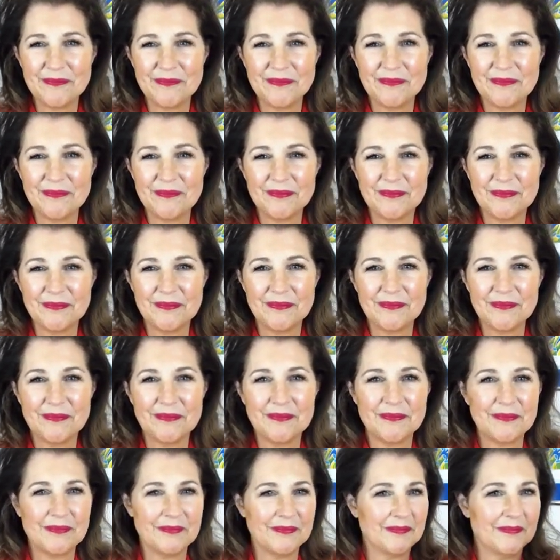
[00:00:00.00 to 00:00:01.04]

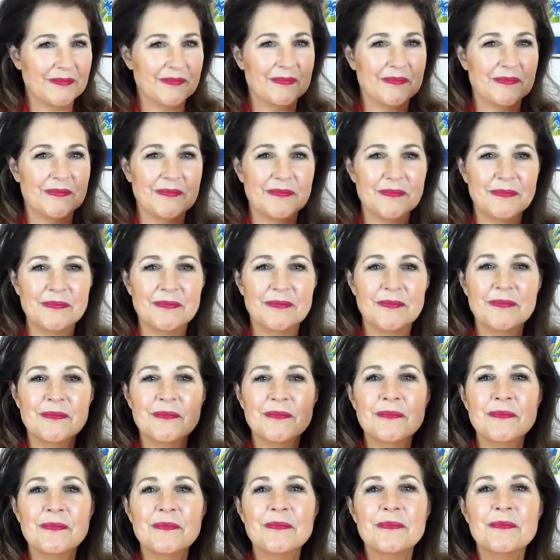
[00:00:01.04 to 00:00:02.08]

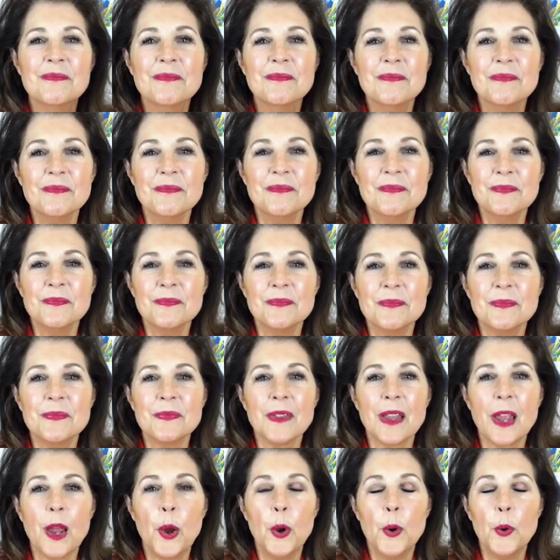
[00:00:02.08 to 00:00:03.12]

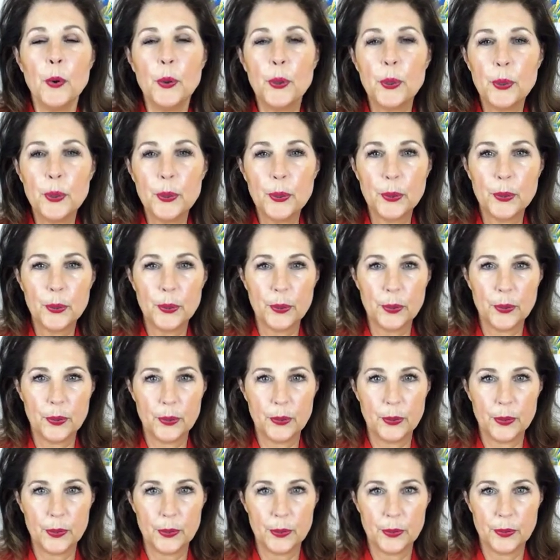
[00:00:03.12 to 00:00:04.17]

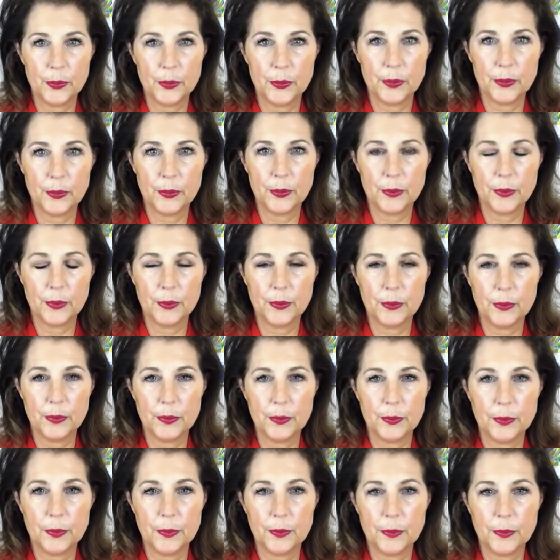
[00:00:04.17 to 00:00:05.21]
(no one is talking)